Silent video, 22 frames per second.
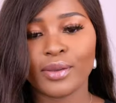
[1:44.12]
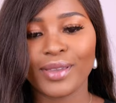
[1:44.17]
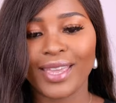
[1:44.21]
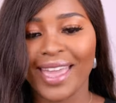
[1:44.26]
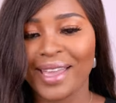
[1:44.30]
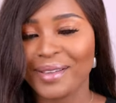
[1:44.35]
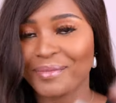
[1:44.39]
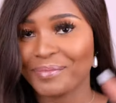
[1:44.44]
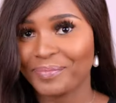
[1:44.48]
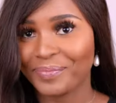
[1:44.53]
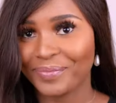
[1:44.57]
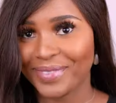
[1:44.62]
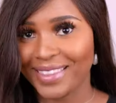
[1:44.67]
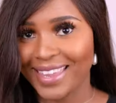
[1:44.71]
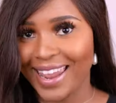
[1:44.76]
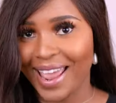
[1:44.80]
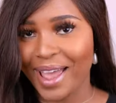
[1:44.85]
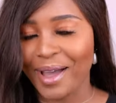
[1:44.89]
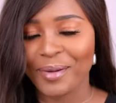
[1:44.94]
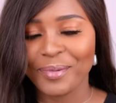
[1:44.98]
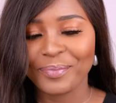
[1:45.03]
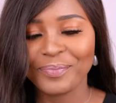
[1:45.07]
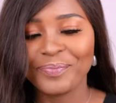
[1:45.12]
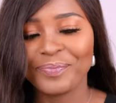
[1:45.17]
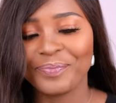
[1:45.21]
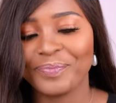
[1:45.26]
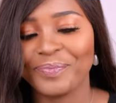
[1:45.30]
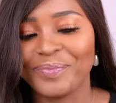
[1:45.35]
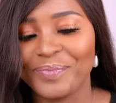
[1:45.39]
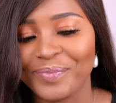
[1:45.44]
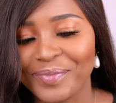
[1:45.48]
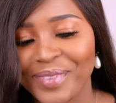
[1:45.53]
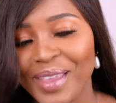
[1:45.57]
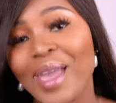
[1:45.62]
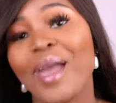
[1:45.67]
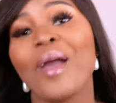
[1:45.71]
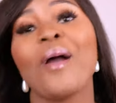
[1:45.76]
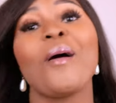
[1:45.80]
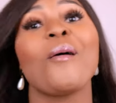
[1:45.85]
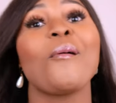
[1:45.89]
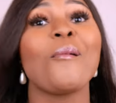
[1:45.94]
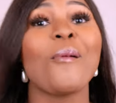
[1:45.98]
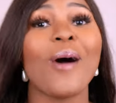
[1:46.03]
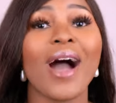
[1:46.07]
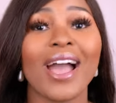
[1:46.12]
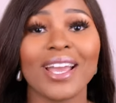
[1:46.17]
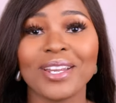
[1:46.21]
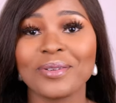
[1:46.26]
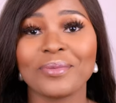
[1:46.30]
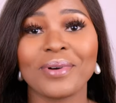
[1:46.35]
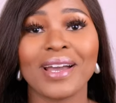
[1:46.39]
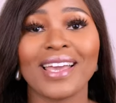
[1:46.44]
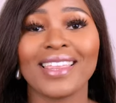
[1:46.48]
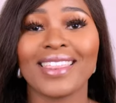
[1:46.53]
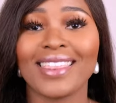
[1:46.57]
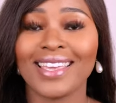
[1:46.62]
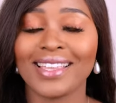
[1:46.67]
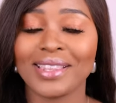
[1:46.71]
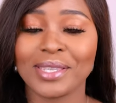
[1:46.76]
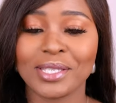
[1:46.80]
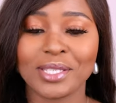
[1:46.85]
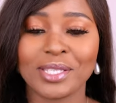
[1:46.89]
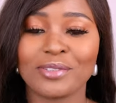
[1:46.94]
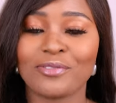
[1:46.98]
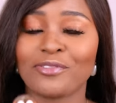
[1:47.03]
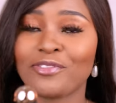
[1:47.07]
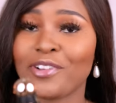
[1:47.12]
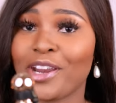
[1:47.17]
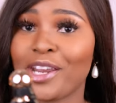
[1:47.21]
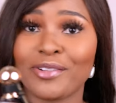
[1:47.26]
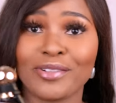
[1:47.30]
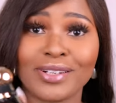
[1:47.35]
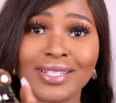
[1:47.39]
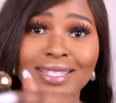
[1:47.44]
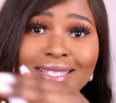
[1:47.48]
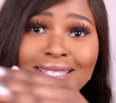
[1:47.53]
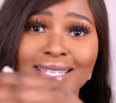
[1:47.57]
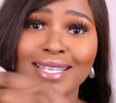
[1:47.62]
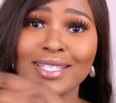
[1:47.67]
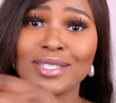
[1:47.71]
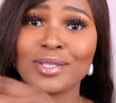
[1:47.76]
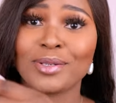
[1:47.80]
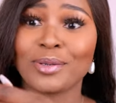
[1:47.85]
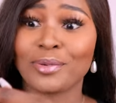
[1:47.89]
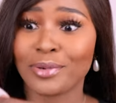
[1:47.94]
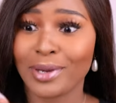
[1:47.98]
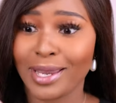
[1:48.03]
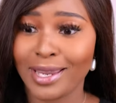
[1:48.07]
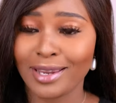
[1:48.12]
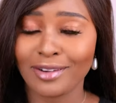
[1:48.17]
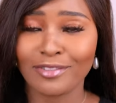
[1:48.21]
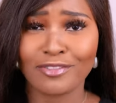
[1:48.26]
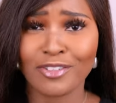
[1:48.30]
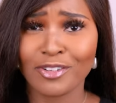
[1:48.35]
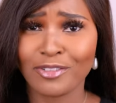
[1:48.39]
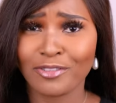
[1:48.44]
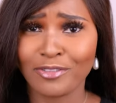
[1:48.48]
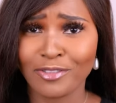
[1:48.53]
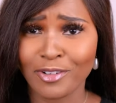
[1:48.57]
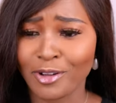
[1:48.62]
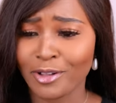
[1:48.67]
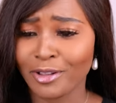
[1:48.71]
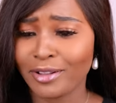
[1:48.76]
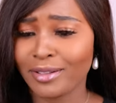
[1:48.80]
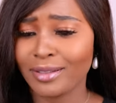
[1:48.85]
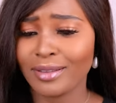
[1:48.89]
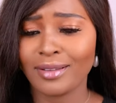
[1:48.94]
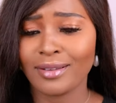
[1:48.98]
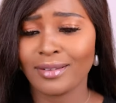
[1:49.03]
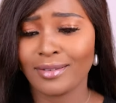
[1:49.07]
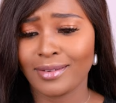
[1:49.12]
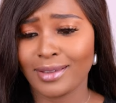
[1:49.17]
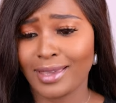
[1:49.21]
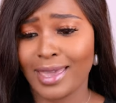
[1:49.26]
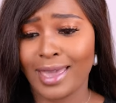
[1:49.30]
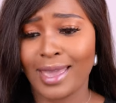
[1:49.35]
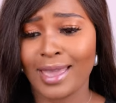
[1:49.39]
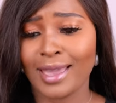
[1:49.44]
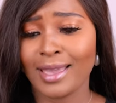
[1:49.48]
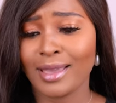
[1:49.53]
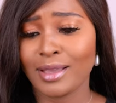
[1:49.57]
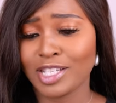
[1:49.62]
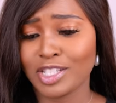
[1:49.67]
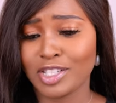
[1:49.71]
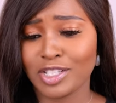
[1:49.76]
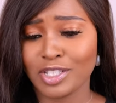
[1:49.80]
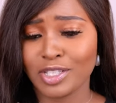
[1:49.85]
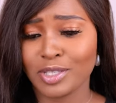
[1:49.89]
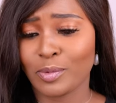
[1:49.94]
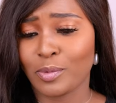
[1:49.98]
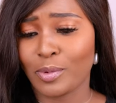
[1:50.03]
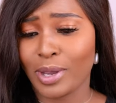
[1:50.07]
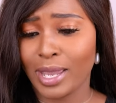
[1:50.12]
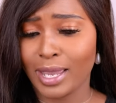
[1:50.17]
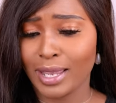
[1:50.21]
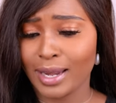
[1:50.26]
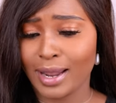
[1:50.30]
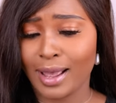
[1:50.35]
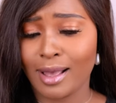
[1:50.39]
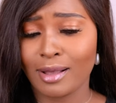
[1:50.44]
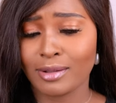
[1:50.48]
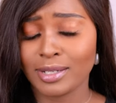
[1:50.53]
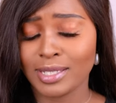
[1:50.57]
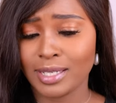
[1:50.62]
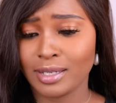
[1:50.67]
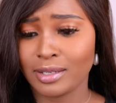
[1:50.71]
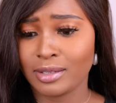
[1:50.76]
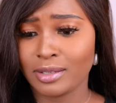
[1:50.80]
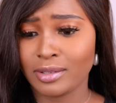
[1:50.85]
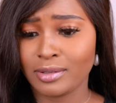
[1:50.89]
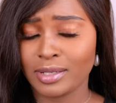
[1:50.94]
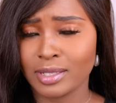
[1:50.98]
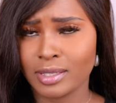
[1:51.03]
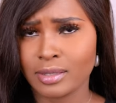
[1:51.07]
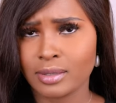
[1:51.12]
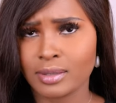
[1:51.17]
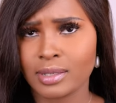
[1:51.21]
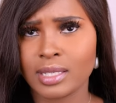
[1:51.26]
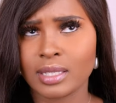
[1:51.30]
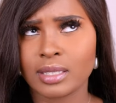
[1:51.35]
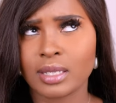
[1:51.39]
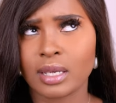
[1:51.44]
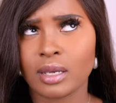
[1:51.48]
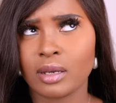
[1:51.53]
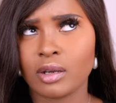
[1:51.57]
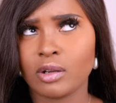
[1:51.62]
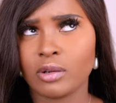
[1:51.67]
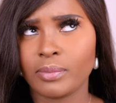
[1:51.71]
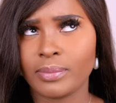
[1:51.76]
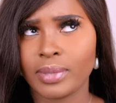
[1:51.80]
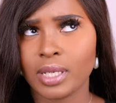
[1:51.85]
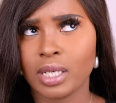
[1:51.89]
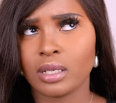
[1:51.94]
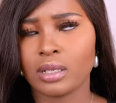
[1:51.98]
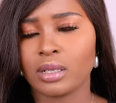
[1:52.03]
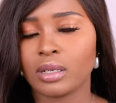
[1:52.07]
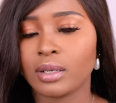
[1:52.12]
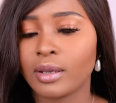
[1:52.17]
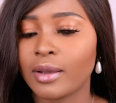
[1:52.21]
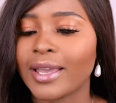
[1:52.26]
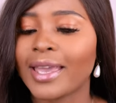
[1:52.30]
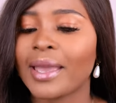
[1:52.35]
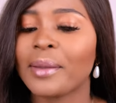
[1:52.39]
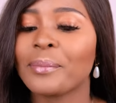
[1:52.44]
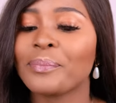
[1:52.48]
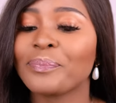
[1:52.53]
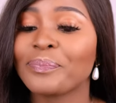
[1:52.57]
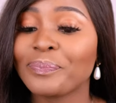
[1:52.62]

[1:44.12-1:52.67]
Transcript: okay now, hmm, why do I think this fragrance is great for fall? Okay, just wait. I'll tell you as soon as I open it. Okay.